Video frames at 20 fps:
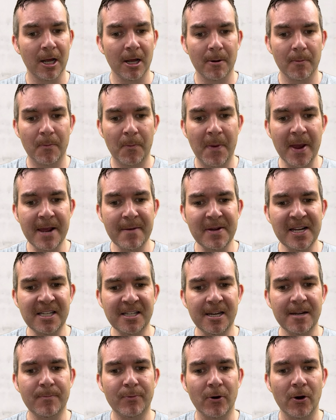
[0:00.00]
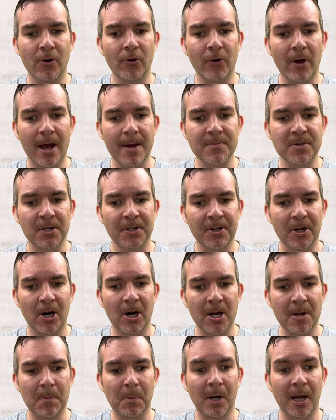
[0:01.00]
BBC programmes on
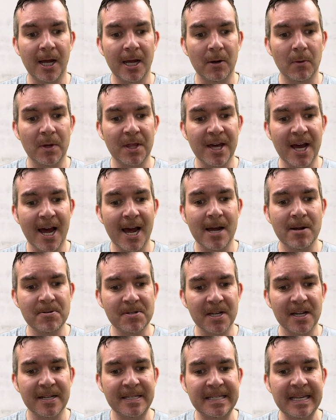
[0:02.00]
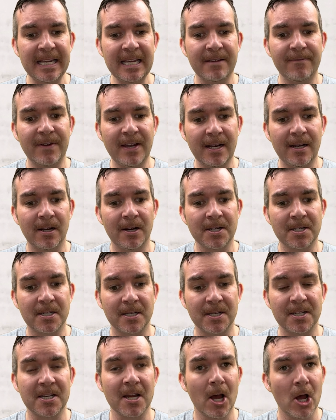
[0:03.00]
iPlayer without a TV
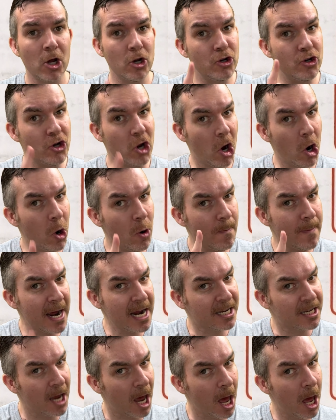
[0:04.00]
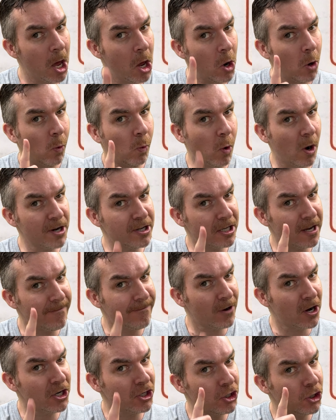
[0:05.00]
licence, no matter what
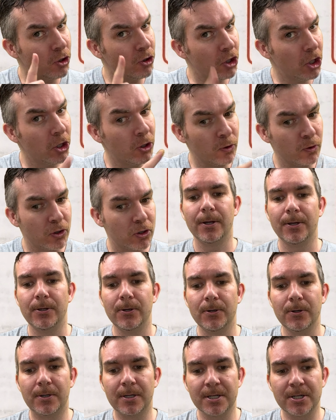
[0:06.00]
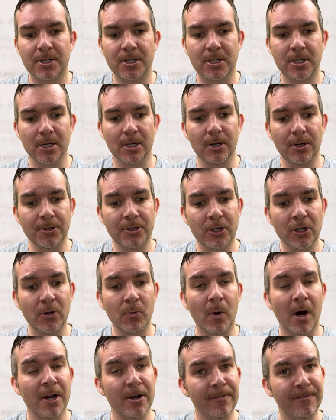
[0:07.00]
device you use. You can still do
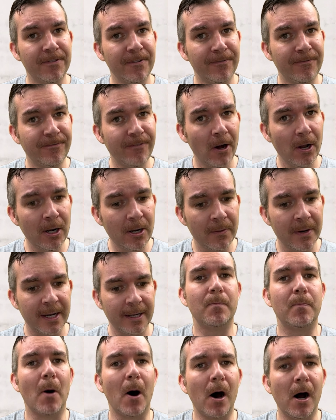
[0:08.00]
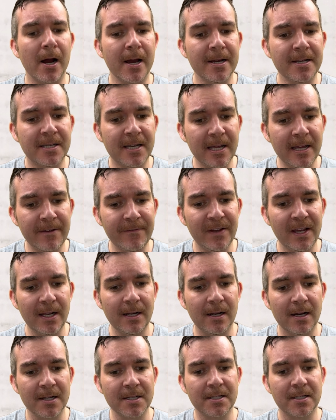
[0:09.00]
one of the following: buy a TV
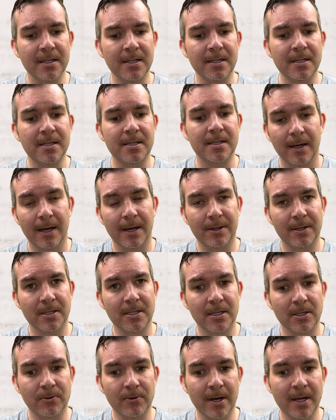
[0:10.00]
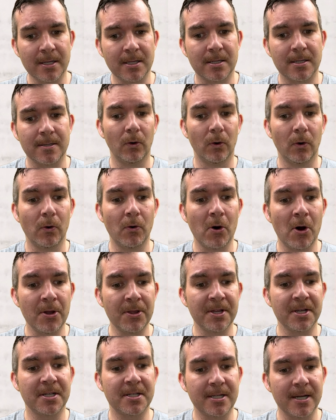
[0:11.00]
licence at this address or on
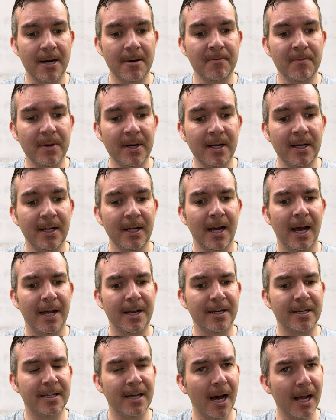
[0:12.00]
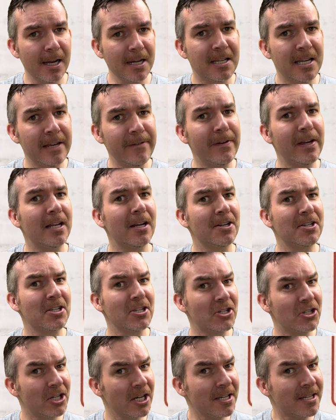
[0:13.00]
this number, and a colour TV
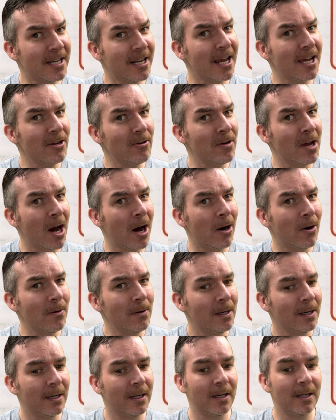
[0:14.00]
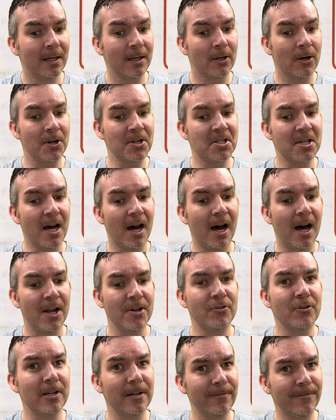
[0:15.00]
licence, just to let you know, costs
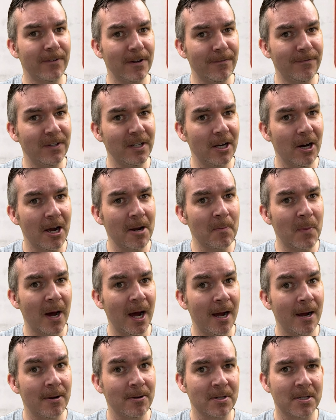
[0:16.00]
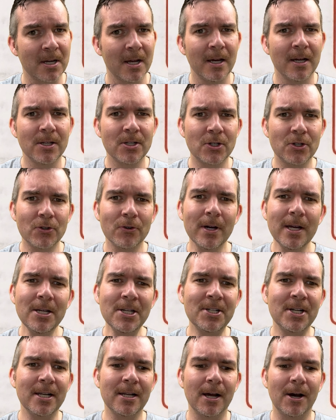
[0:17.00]
£159.
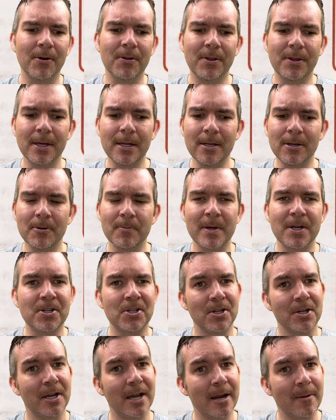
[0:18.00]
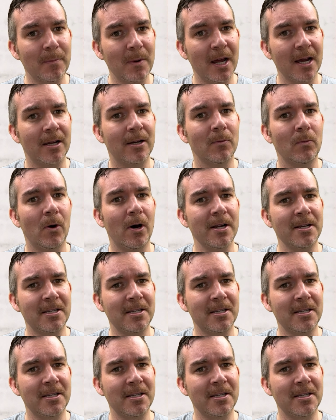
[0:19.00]
Strangely though, they're not mentioning their black and white